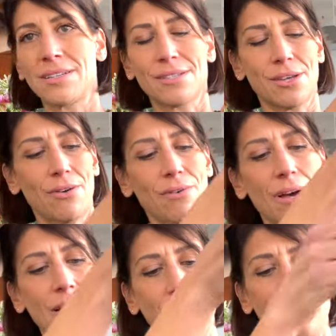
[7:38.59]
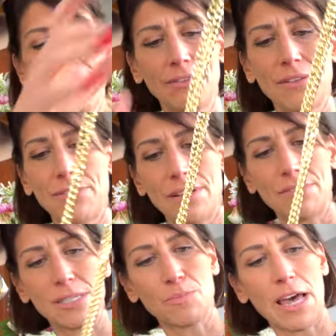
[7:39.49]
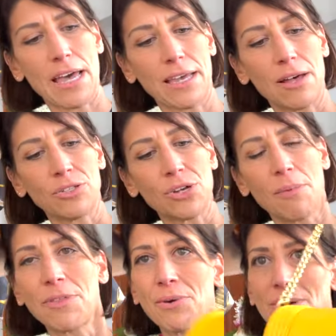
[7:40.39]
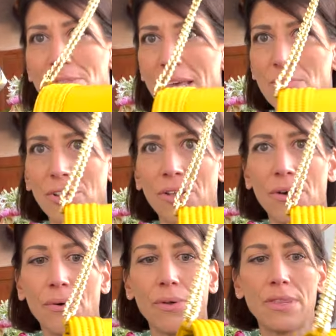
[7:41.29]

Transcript: So I love, love, love this bag. I'll drop their website below.